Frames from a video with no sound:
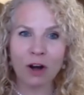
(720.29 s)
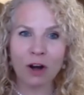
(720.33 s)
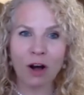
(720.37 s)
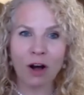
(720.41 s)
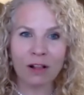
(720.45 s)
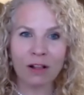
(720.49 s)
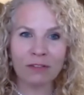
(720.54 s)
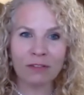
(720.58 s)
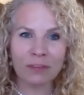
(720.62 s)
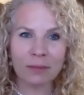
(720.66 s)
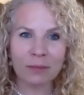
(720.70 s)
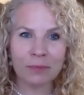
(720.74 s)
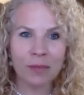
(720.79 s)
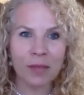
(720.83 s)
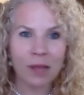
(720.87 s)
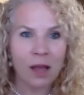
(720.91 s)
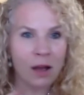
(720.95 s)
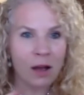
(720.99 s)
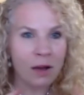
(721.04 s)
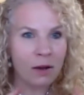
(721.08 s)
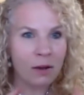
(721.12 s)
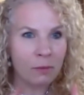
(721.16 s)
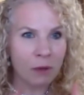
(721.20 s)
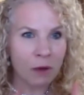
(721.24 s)
all of them
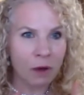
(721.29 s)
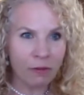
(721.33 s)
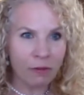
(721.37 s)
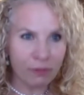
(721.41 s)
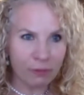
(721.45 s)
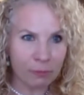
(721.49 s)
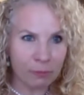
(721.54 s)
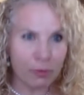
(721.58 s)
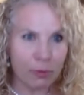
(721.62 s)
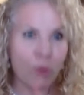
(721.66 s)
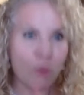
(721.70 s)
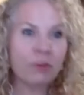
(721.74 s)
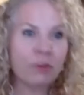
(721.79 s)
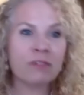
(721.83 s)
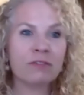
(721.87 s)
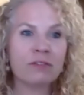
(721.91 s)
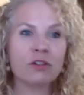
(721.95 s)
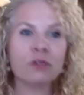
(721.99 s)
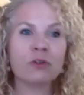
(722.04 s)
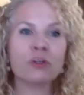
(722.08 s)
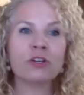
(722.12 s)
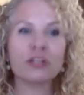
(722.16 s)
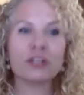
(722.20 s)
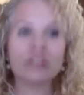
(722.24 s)
for both of
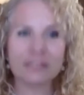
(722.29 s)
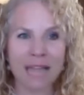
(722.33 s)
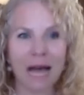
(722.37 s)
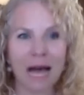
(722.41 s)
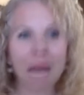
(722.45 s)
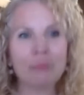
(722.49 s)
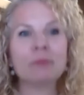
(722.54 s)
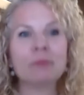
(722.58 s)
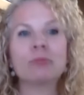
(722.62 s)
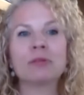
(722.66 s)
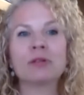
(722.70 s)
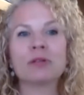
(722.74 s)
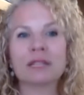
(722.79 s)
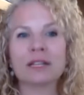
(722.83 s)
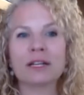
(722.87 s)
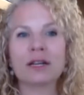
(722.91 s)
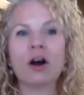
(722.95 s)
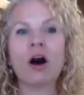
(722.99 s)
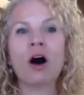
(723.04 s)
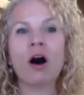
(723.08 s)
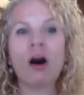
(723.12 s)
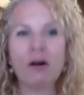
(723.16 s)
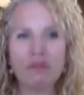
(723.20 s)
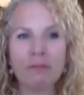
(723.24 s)
you, you're tappable in
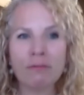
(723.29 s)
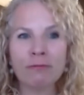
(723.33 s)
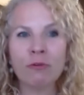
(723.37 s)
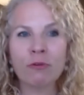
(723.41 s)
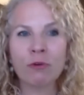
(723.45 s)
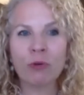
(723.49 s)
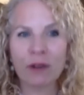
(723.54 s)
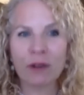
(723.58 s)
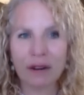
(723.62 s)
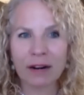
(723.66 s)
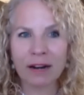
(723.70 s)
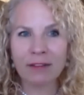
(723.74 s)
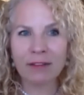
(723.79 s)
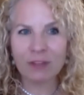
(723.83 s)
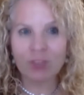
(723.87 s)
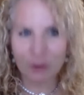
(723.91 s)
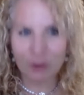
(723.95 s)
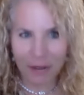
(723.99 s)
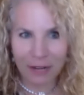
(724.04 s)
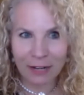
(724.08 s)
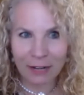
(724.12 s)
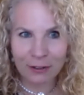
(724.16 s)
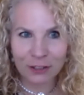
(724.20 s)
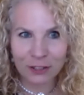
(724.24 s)
all four of your
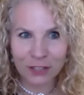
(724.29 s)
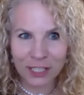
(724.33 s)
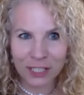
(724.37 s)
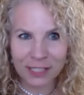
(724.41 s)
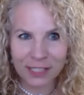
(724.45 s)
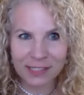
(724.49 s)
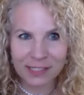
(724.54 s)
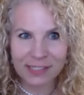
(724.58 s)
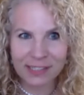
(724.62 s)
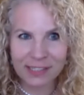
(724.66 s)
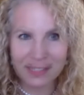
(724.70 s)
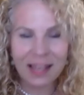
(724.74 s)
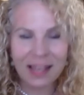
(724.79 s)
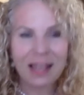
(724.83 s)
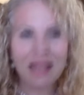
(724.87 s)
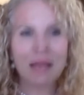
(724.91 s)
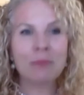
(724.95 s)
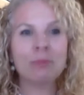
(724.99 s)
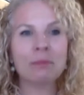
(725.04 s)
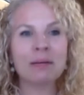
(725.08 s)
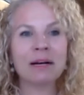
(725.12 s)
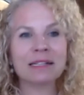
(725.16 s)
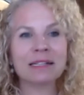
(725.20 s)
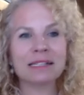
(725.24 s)
energies,
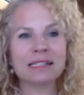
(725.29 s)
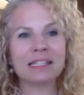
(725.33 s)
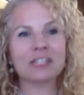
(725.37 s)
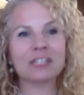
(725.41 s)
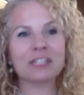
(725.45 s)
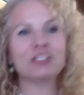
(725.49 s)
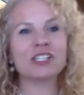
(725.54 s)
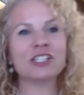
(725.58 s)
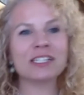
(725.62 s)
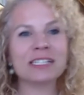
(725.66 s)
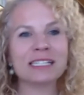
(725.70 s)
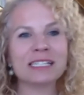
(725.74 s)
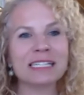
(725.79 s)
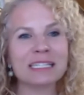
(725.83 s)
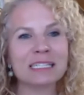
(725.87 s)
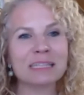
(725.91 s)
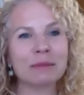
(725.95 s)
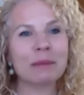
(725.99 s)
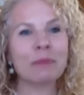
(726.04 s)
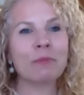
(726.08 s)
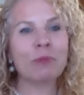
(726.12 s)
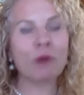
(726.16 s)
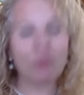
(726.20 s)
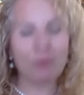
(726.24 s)
mm-hmm. but you just need to
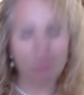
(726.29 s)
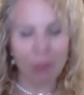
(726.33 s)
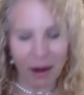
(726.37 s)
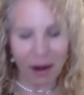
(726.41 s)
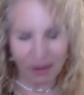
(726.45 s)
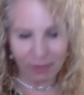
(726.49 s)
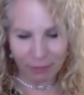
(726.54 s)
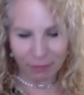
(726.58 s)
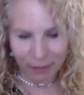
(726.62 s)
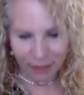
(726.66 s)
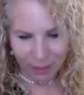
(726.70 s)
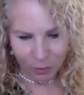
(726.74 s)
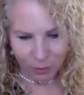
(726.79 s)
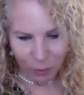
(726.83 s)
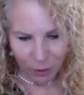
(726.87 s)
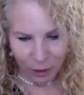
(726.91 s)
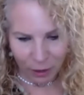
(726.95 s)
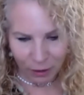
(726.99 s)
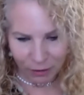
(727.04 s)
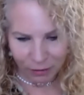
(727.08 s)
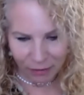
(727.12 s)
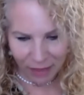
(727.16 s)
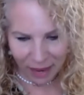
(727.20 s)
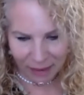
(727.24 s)
be more mindfully aware
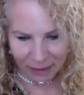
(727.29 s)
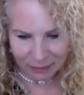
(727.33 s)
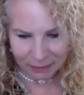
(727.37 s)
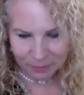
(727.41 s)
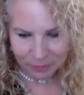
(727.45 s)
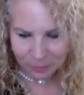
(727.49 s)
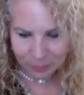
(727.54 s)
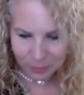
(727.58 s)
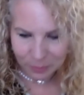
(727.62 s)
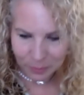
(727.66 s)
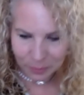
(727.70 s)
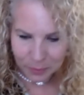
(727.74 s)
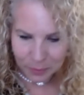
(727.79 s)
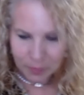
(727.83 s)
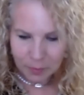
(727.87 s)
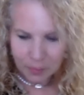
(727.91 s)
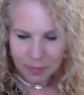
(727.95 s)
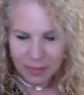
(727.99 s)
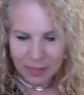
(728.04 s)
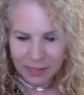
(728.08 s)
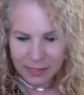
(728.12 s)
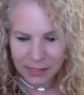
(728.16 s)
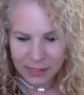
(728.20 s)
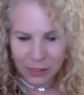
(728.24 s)
of that
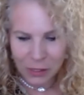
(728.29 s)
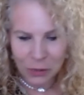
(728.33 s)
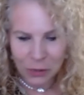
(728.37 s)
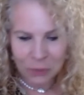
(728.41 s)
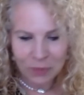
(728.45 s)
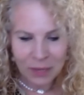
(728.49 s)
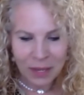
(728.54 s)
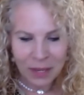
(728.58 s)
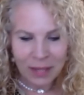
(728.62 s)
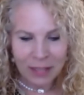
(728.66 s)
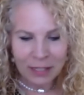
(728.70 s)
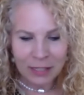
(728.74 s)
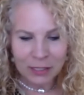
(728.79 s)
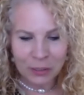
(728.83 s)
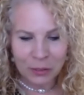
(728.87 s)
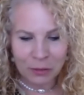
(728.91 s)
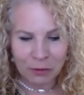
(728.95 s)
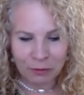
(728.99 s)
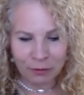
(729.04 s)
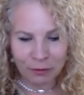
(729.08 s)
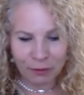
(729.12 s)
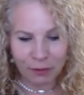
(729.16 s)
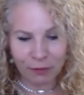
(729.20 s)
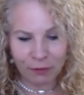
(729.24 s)
so so
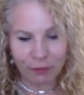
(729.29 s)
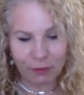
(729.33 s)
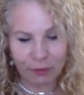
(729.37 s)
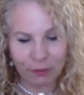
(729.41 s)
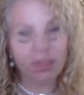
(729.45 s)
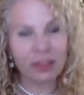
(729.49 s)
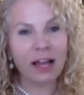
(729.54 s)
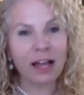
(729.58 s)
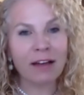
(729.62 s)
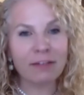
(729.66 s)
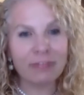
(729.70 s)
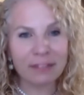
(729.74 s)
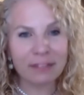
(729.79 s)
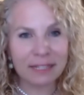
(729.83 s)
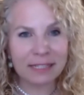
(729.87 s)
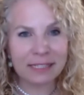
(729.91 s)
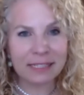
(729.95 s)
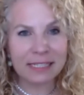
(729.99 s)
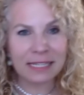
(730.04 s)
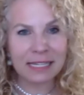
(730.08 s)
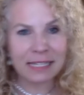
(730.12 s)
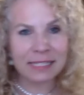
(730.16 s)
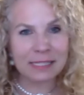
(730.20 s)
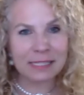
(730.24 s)
for for love
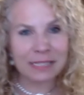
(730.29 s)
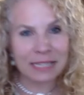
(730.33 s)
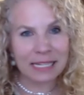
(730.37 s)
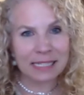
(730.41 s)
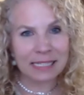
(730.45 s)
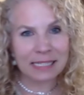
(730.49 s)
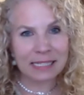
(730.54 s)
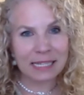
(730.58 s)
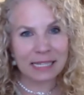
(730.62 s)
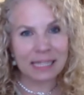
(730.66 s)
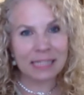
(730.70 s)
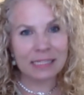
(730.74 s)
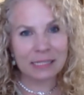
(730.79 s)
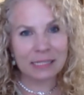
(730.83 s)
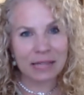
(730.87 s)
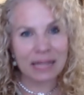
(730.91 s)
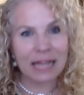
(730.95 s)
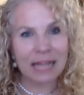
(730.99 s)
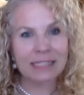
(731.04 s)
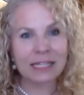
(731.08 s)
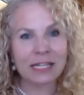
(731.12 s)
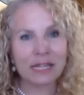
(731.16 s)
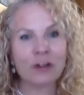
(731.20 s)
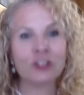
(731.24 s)
is is is is
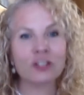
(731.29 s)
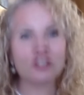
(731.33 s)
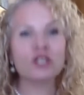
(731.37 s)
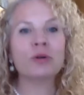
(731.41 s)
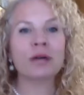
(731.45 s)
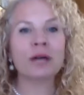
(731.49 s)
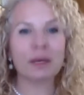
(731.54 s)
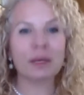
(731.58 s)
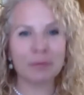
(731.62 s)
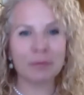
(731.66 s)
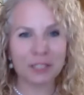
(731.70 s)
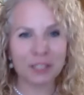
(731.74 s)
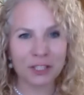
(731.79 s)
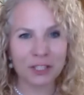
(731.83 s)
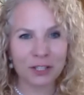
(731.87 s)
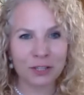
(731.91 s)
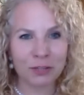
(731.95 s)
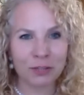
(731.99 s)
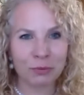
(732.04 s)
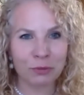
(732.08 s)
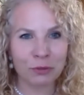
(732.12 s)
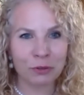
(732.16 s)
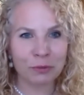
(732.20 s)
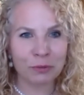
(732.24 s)
that's how you come into the
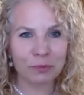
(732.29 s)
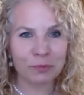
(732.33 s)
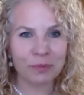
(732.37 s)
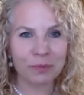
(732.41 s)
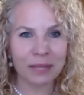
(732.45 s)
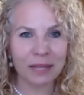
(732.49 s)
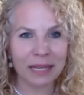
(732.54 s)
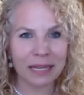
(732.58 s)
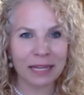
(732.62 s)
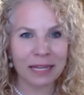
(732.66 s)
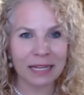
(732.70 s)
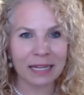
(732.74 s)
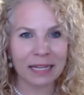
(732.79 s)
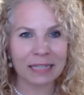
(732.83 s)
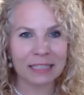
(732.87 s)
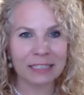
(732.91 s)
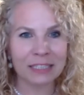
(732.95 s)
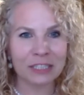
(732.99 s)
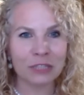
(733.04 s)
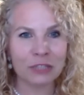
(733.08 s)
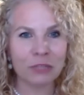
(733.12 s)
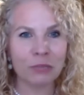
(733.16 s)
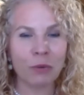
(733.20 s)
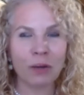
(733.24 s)
room uh,
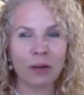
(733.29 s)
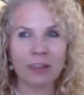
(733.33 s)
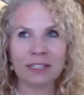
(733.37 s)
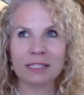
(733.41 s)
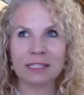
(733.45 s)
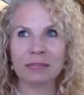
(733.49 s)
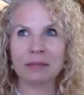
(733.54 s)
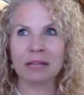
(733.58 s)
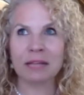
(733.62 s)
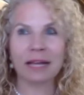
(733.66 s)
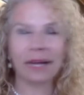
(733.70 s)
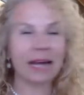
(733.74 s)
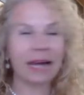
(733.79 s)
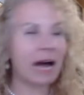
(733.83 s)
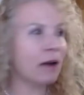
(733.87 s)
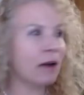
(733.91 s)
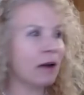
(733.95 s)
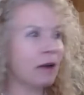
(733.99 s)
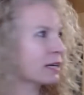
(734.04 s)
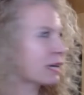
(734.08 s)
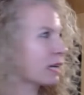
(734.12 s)
you want to like how can